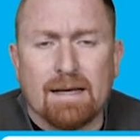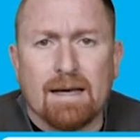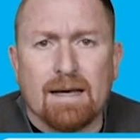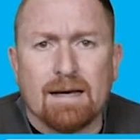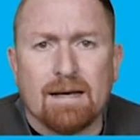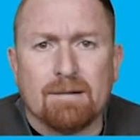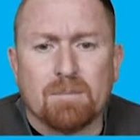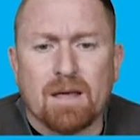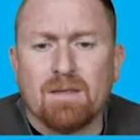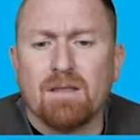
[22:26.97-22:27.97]
Um,
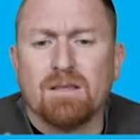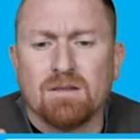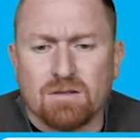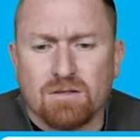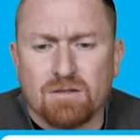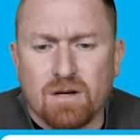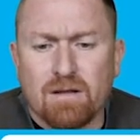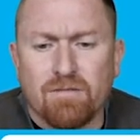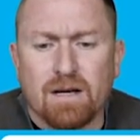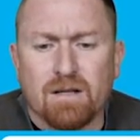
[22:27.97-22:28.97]
and then these are
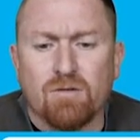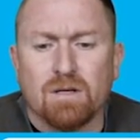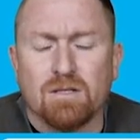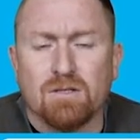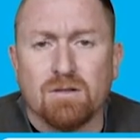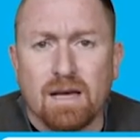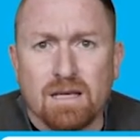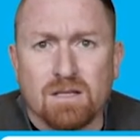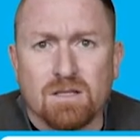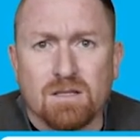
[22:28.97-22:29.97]
stratified according to
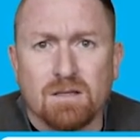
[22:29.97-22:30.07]
age.